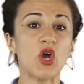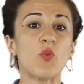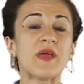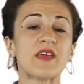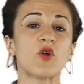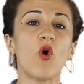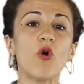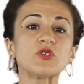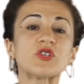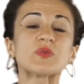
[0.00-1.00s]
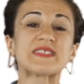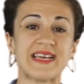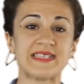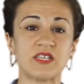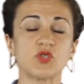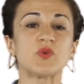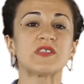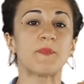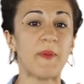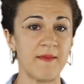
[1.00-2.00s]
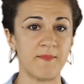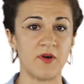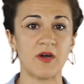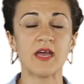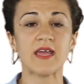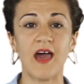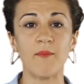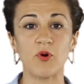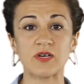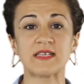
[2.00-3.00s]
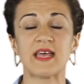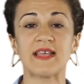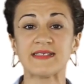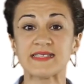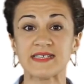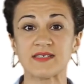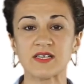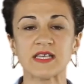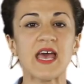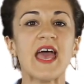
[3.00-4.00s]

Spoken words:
we can also test this with paper, cardboard and scissors,